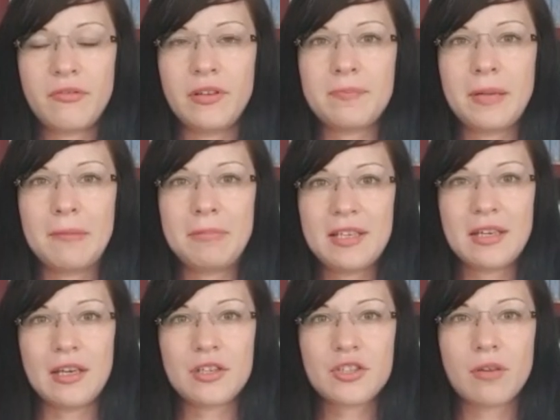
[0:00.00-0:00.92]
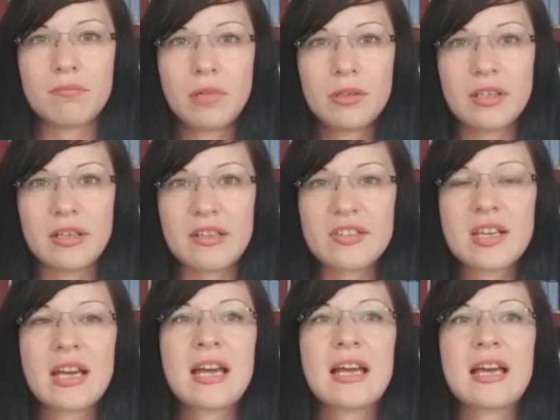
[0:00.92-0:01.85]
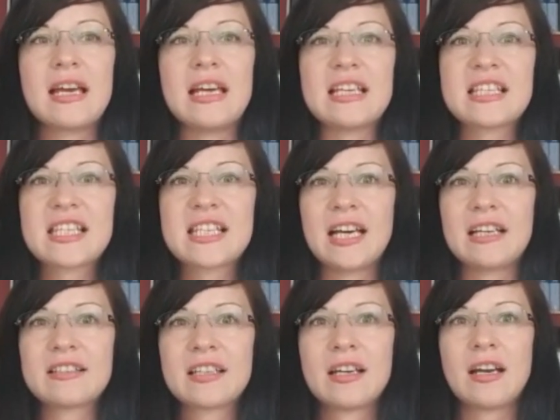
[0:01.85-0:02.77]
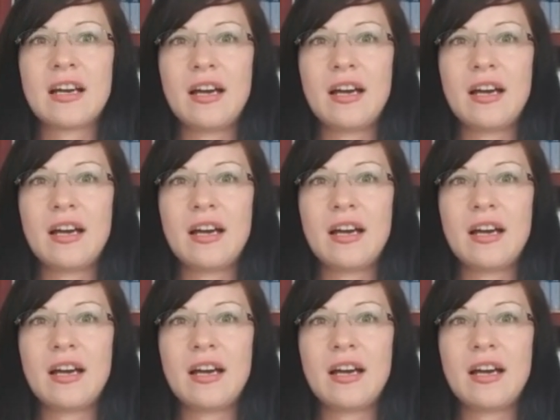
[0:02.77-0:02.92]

fee publication models is that